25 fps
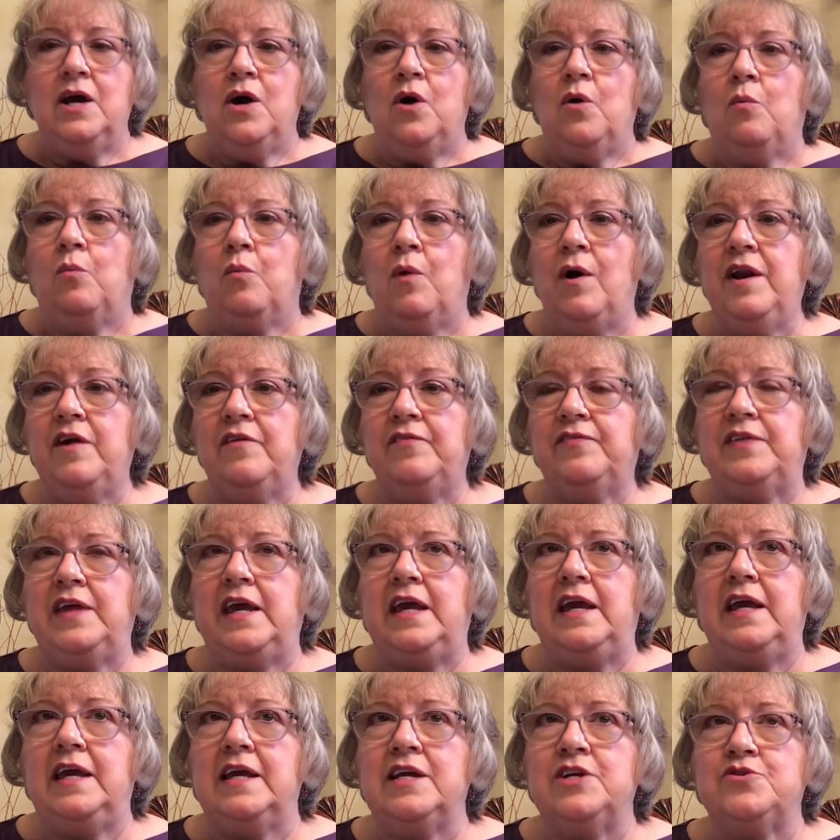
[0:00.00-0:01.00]
One of the
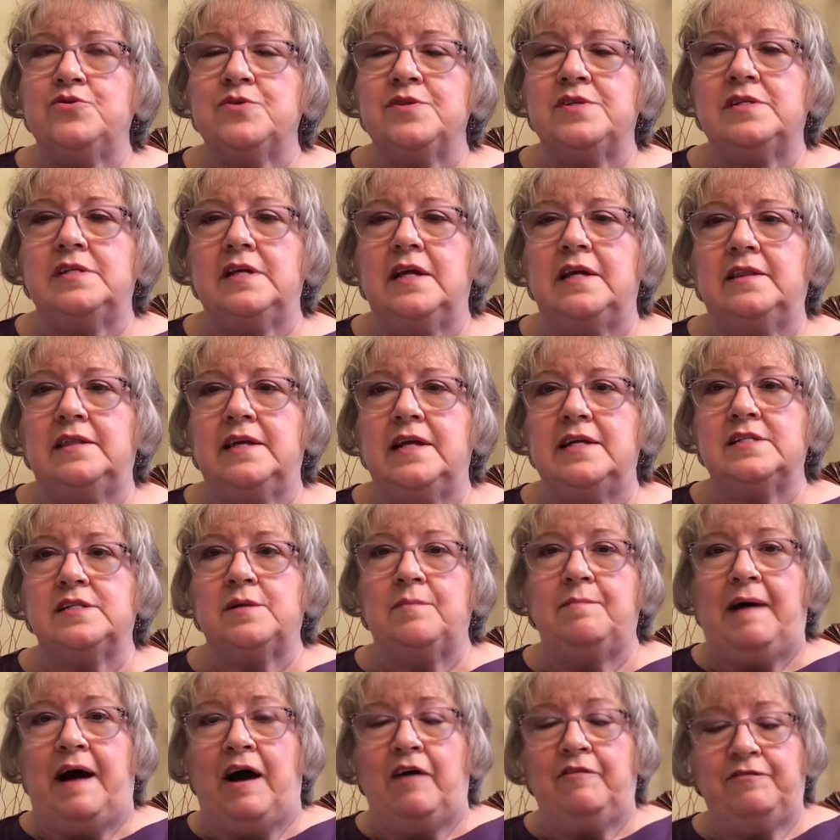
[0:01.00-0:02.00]
interesting things
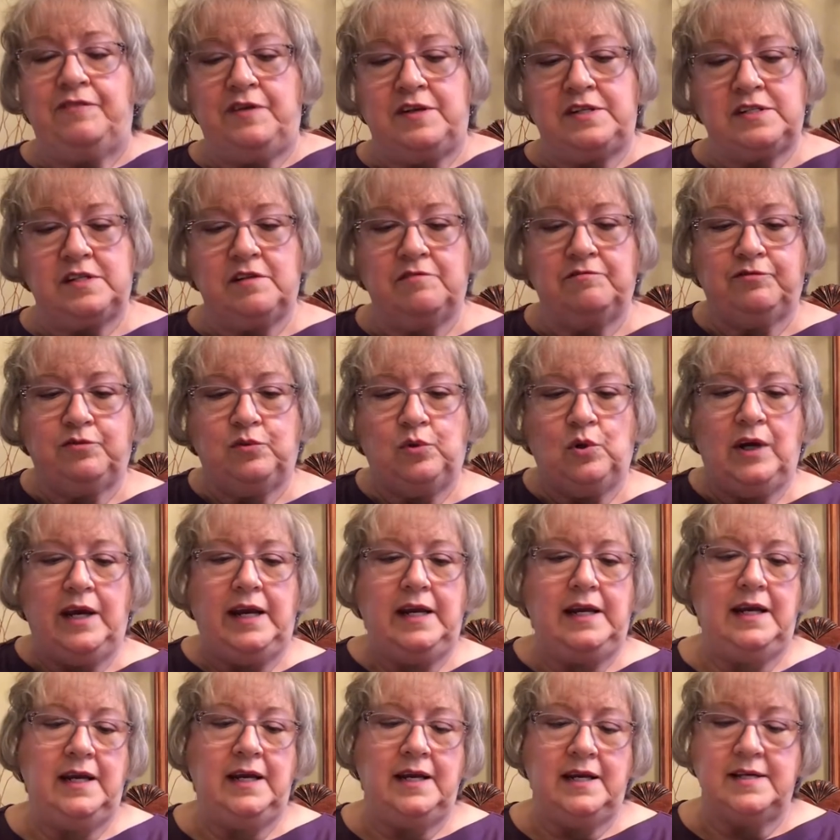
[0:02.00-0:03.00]
about Fitz and Floyd
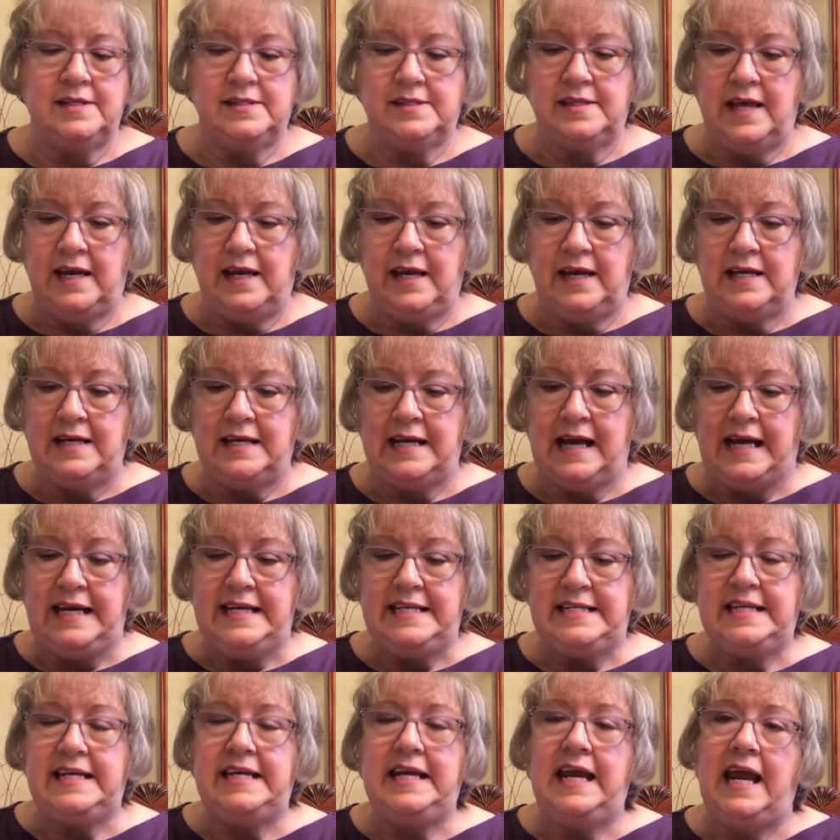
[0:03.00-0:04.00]
is that in
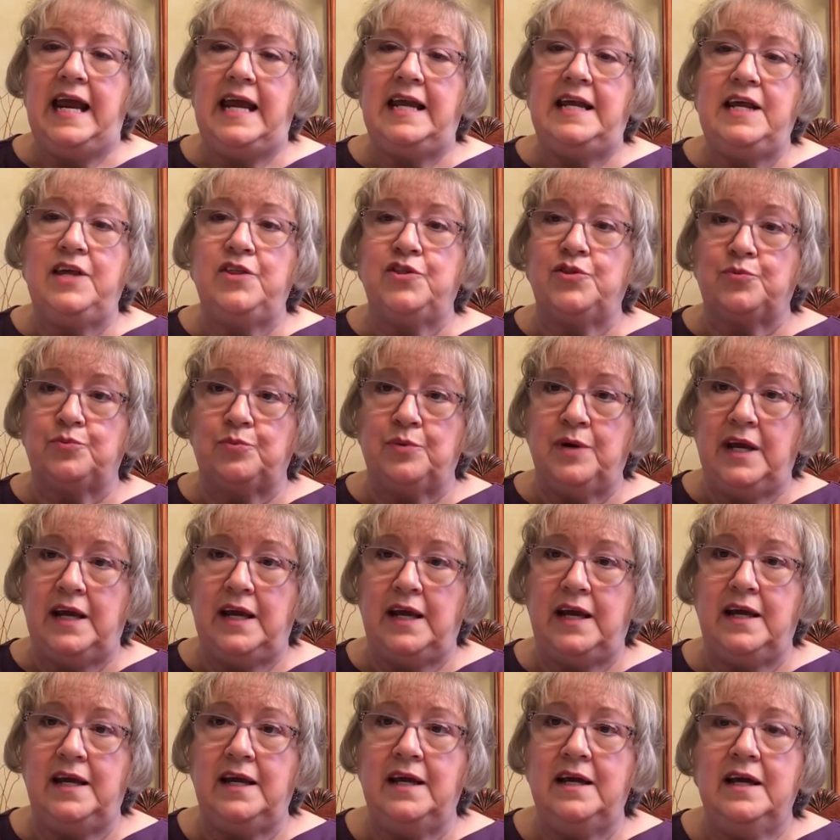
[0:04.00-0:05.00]

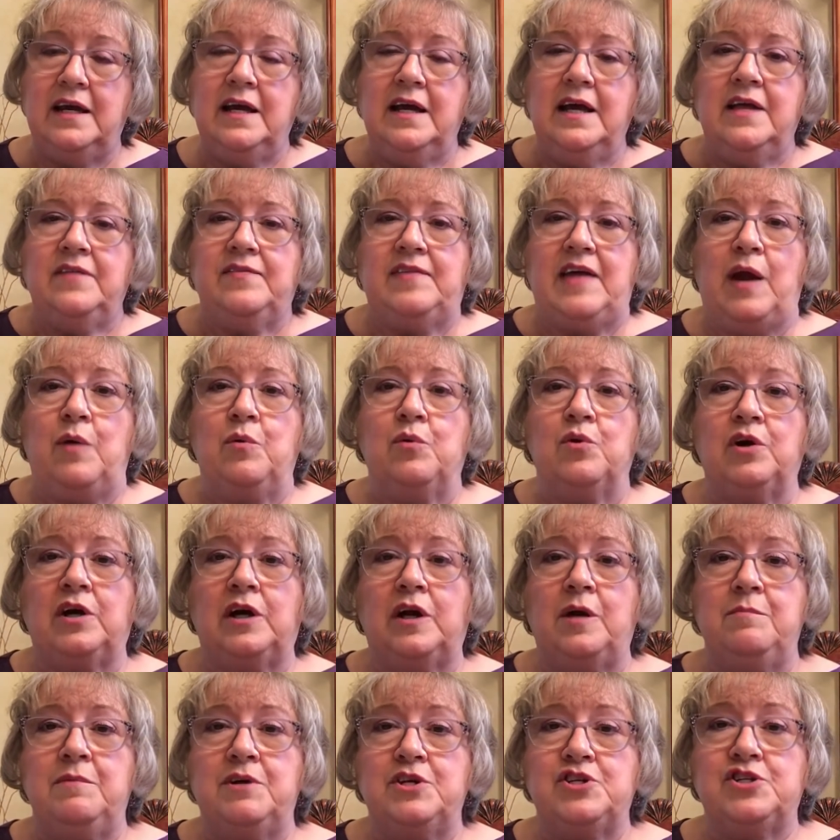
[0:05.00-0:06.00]
1983, they were
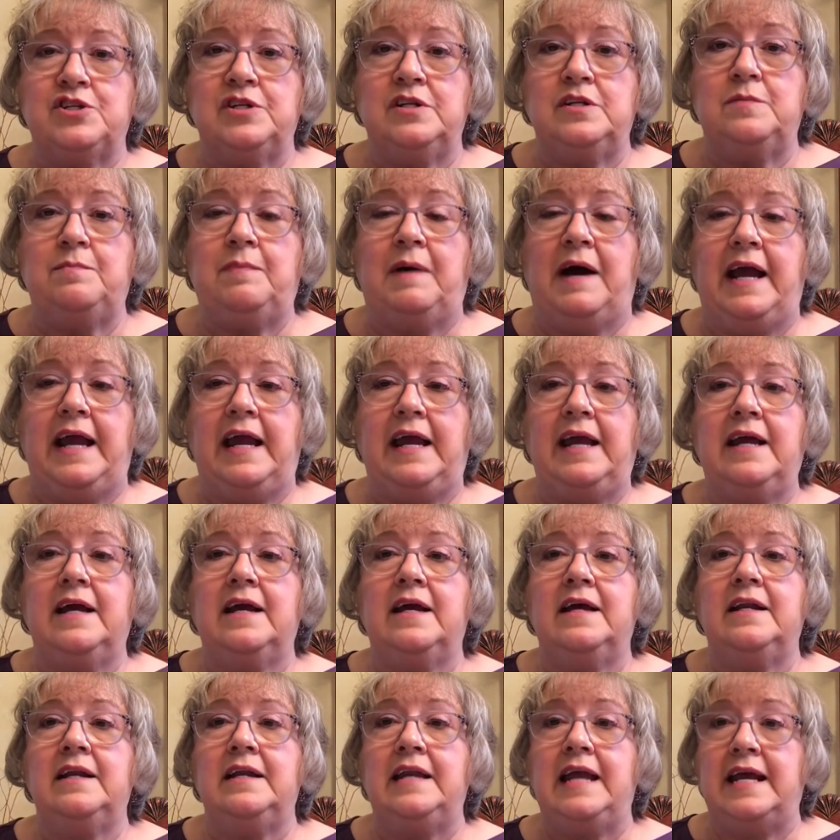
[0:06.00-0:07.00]
commissioned by
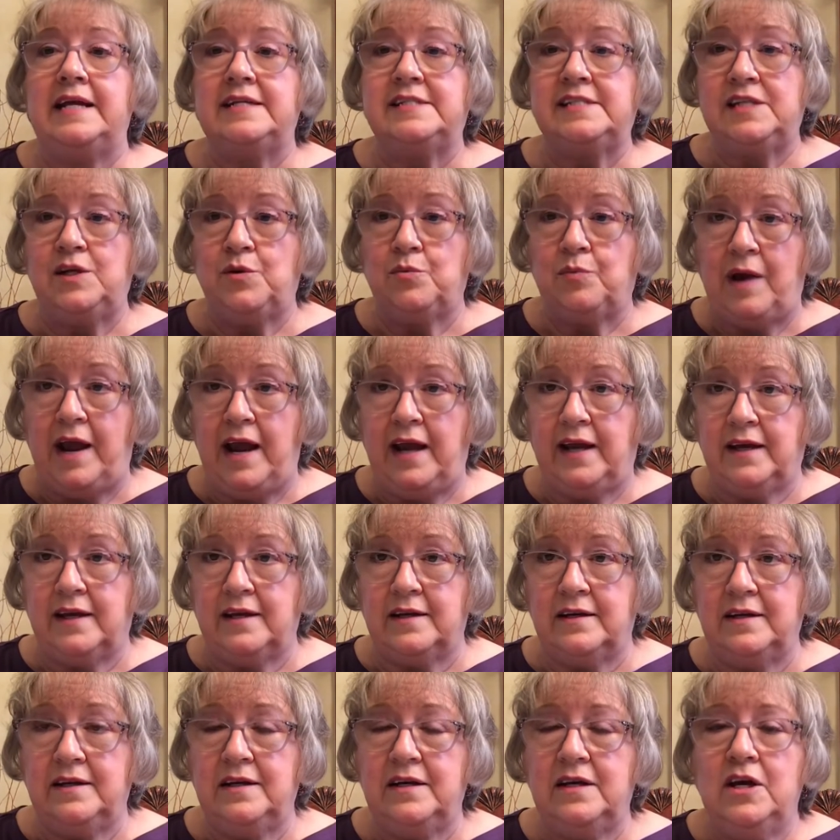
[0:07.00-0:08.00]
Nancy
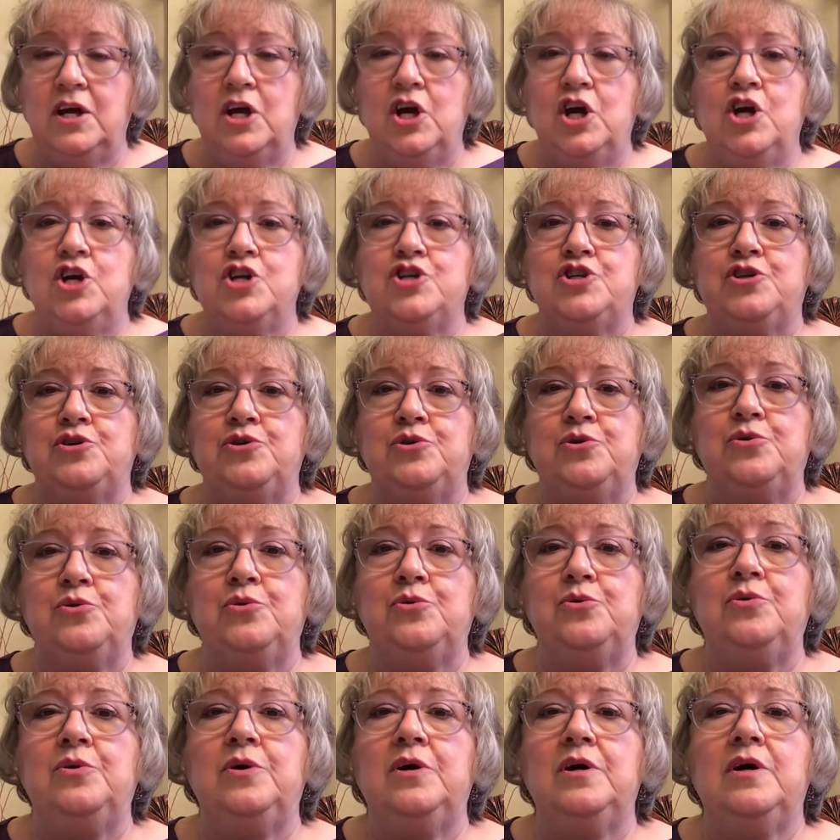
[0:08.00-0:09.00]
Reagan
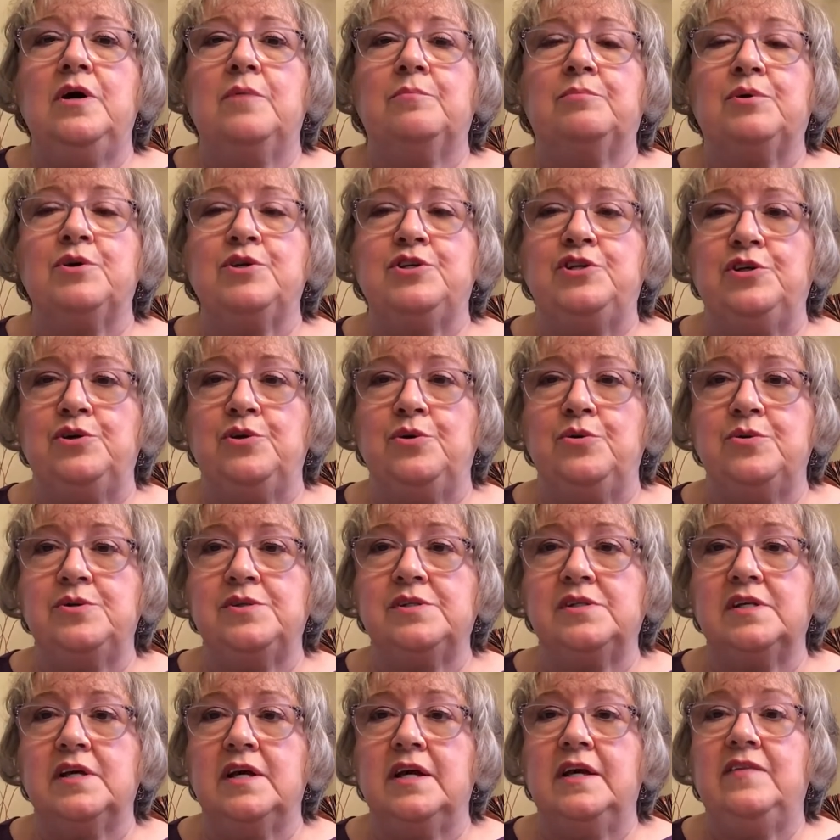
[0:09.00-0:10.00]
to
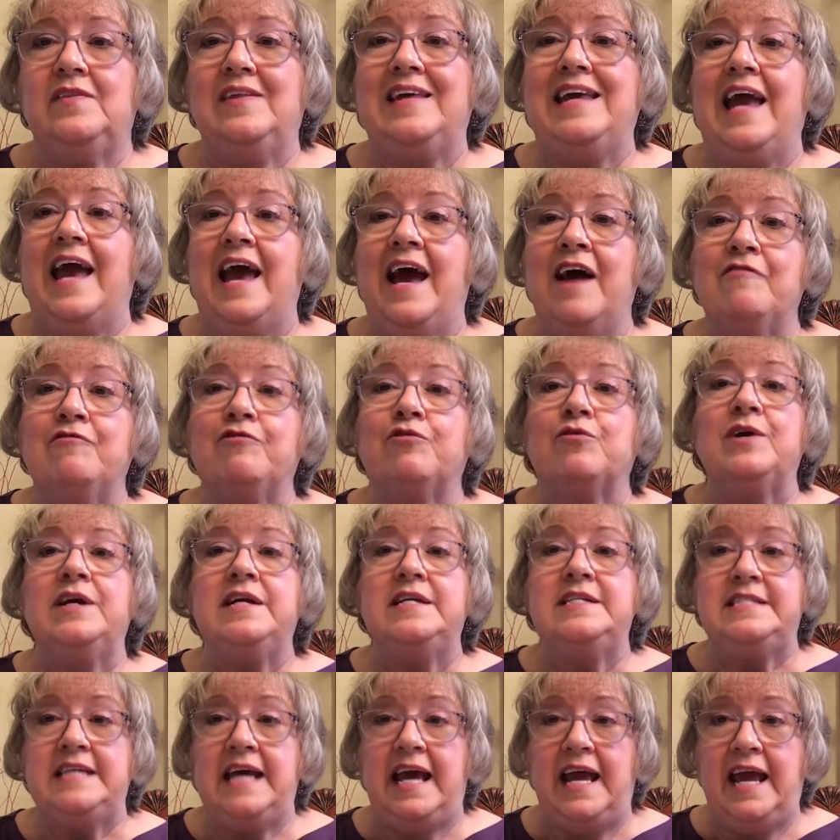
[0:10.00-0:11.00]
produce the
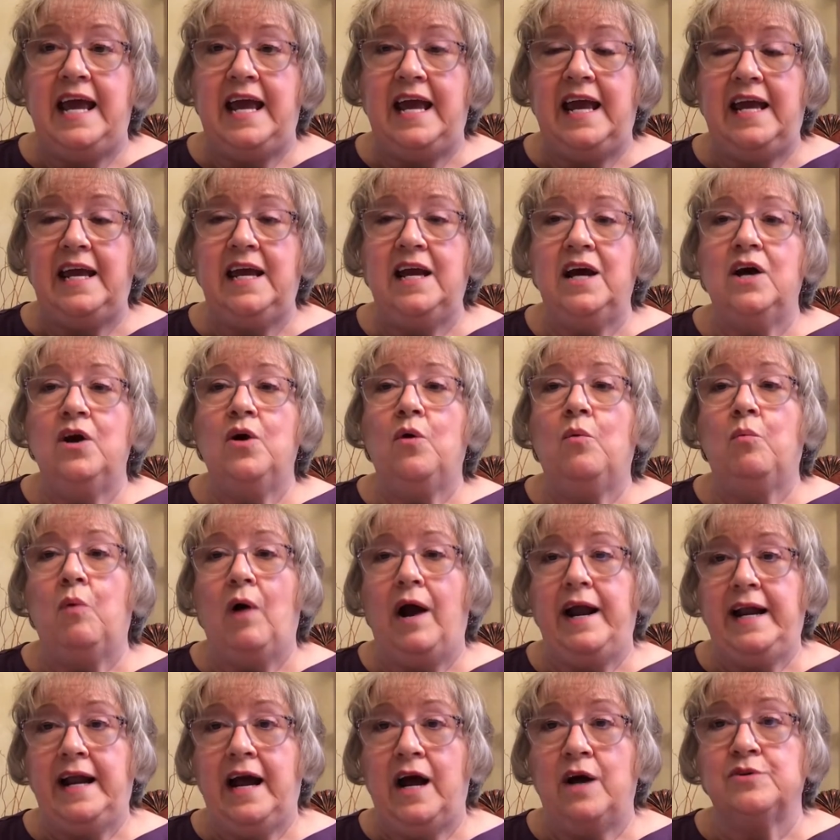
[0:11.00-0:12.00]
everyday
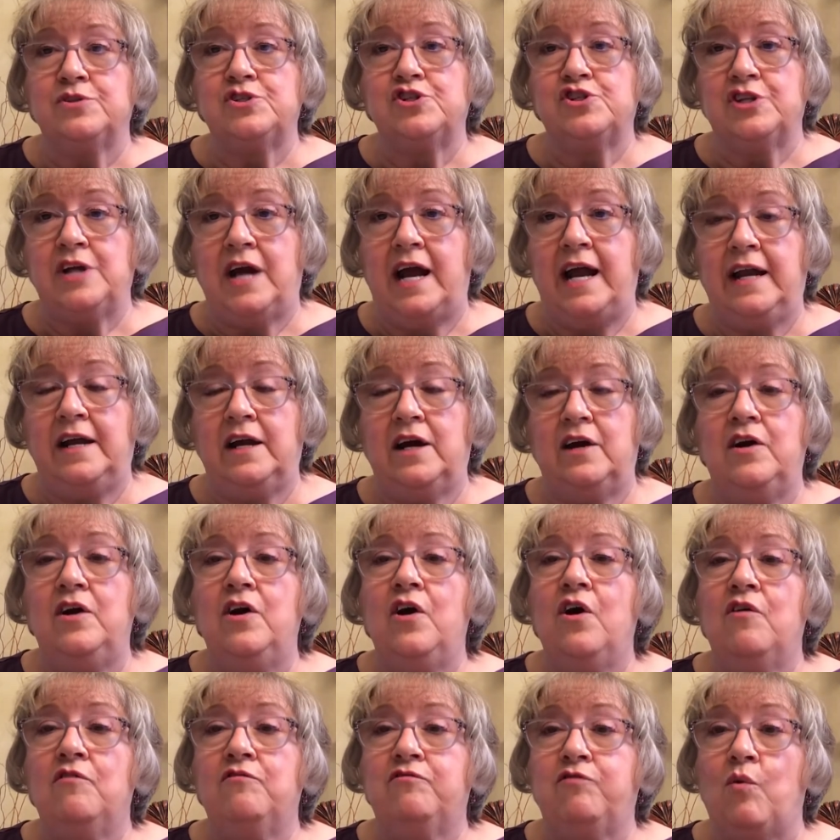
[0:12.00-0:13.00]
White House china
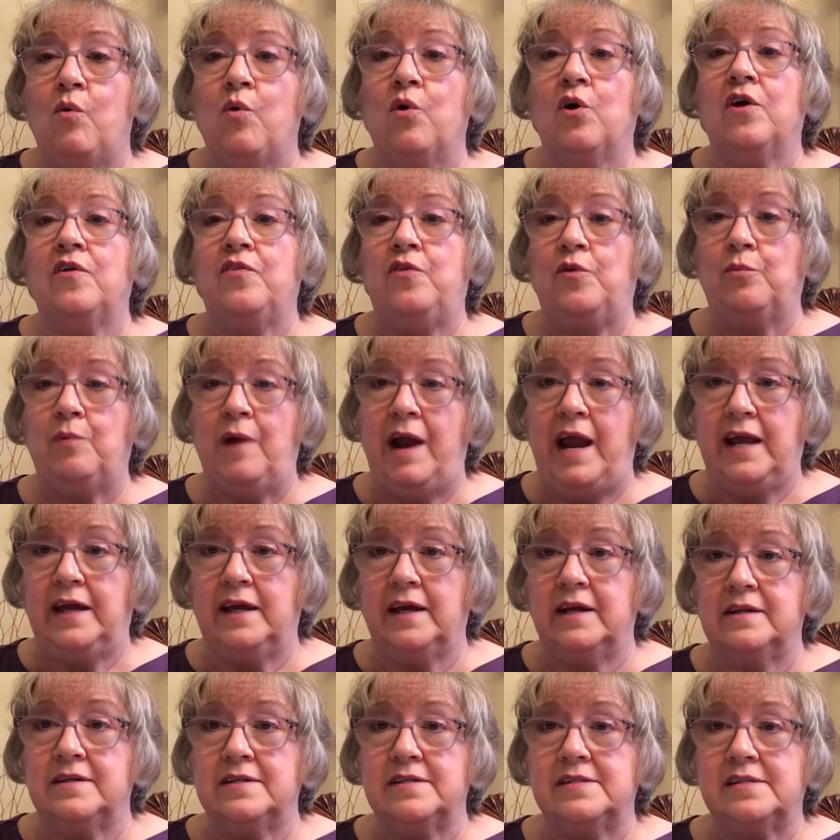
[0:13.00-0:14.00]
for the
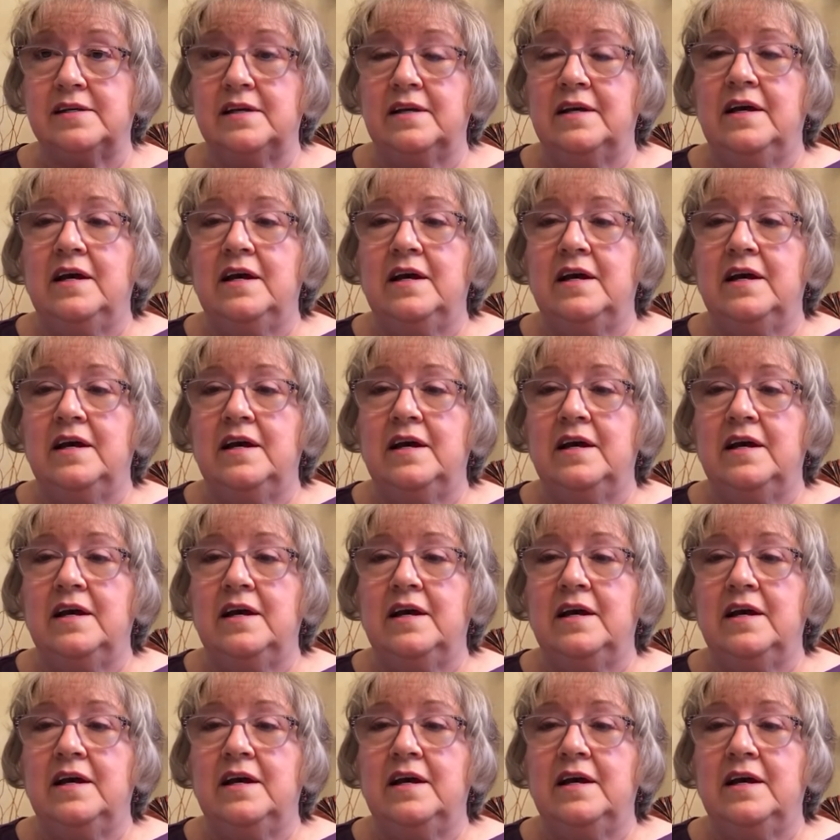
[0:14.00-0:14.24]
Reagans.